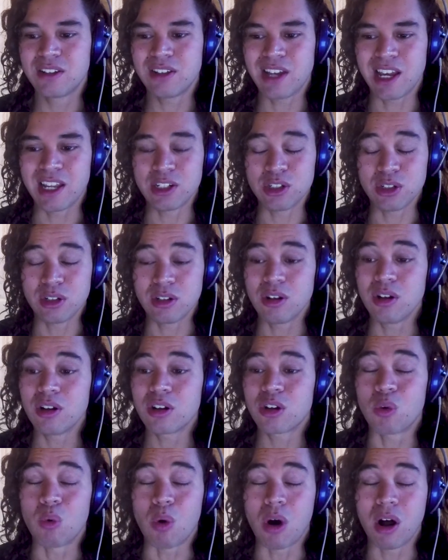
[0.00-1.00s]
and
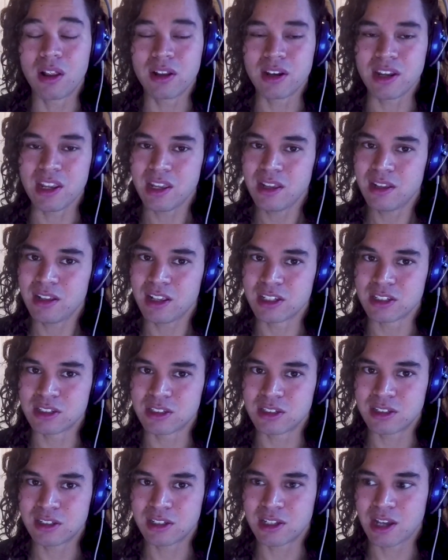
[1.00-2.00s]
quality,
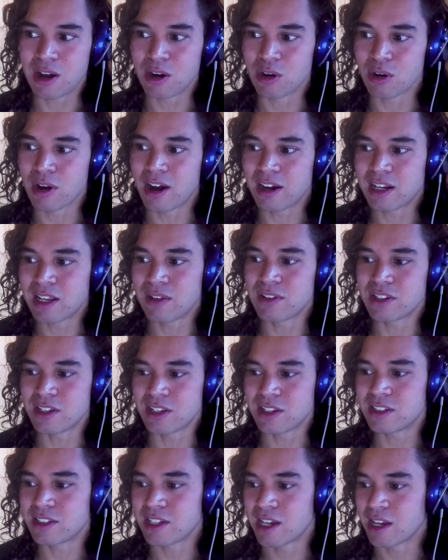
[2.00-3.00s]
as counteractive as
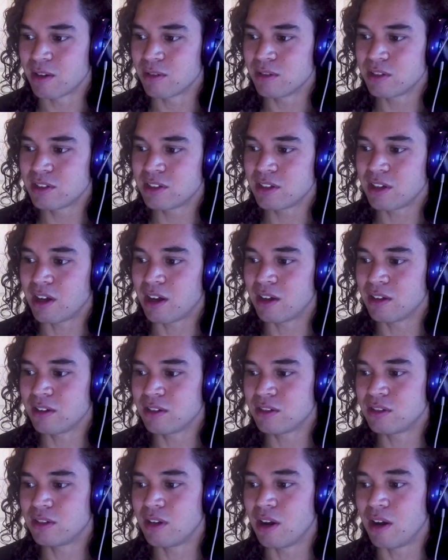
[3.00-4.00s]
it sounds,
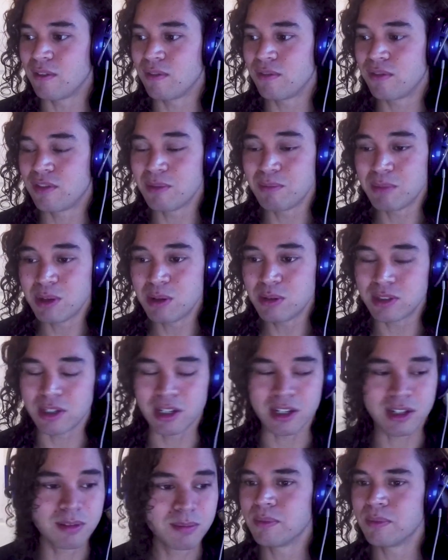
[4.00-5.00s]
of the music.